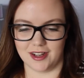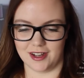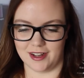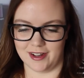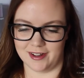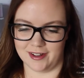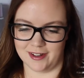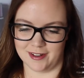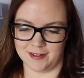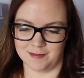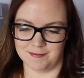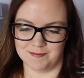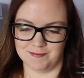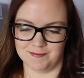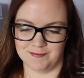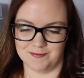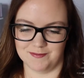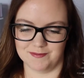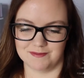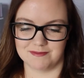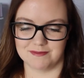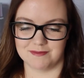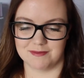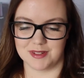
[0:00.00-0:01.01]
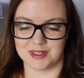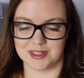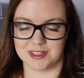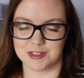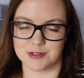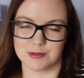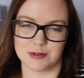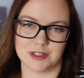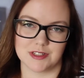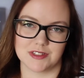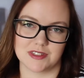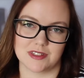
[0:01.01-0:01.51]
But
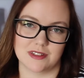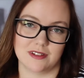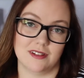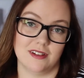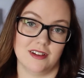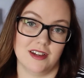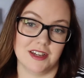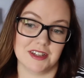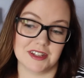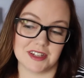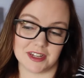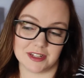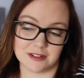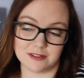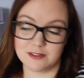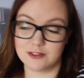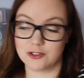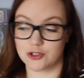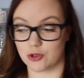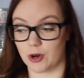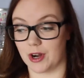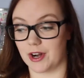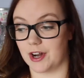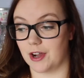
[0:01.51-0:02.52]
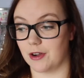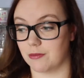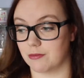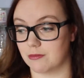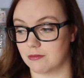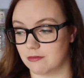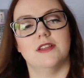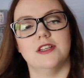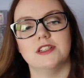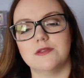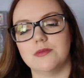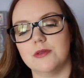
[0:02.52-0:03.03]
this one is, again, dried out.
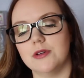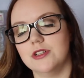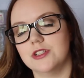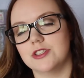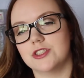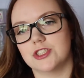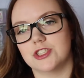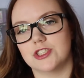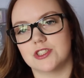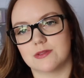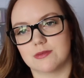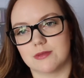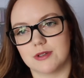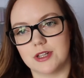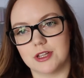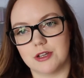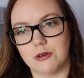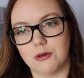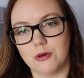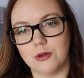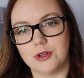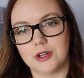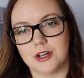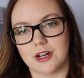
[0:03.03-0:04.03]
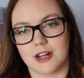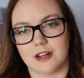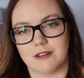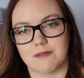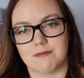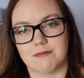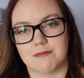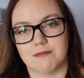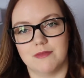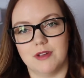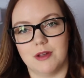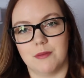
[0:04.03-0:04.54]
This one is just really old and I
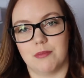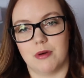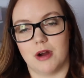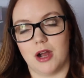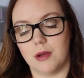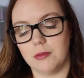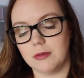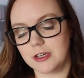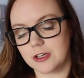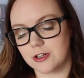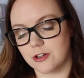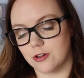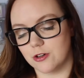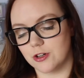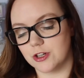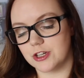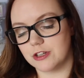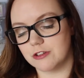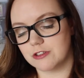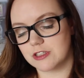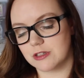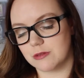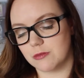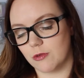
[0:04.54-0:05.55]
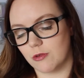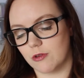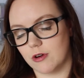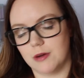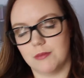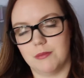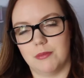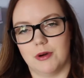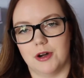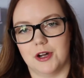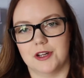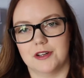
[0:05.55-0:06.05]
probably could use it more,
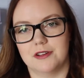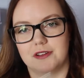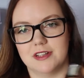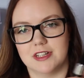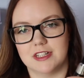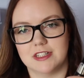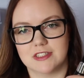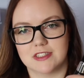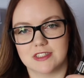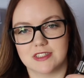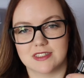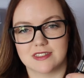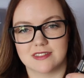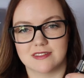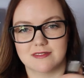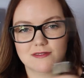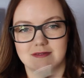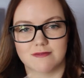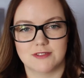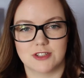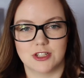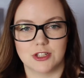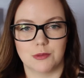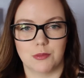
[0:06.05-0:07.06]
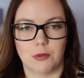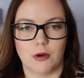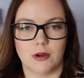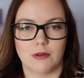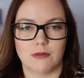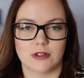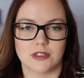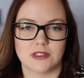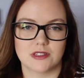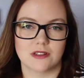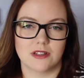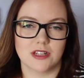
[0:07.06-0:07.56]
but it's to the point
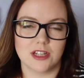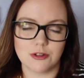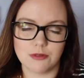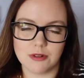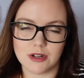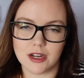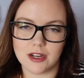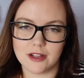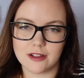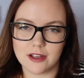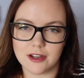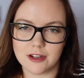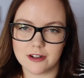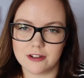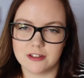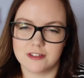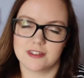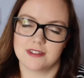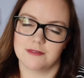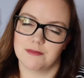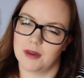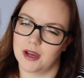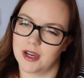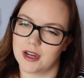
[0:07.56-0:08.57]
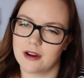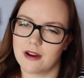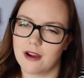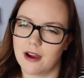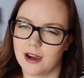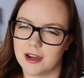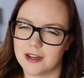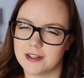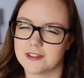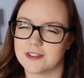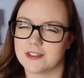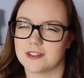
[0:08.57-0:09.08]
where it's a liquid eyeliner, it's by your
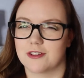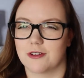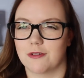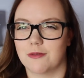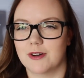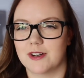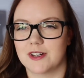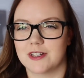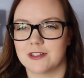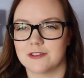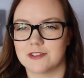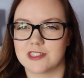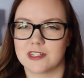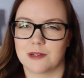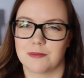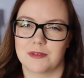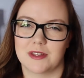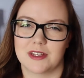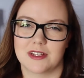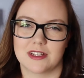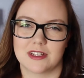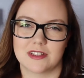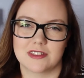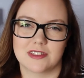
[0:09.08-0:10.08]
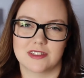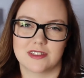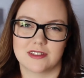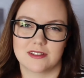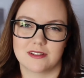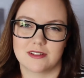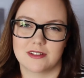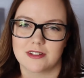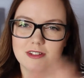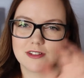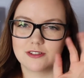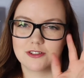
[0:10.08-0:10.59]
eyes, you don't want to use something that's
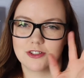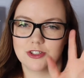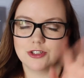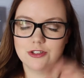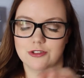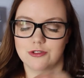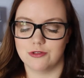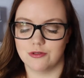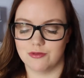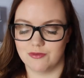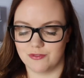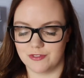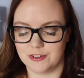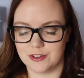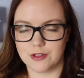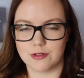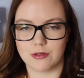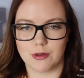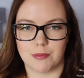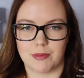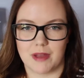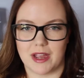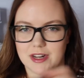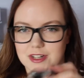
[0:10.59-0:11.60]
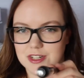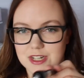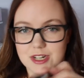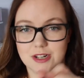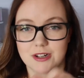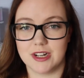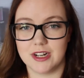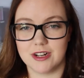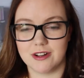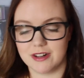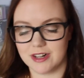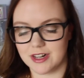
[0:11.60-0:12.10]
too filled with
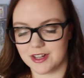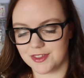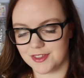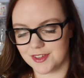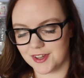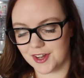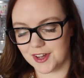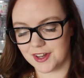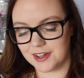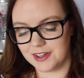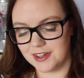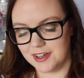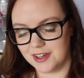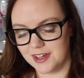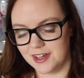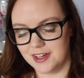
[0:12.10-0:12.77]
bacteria or anything.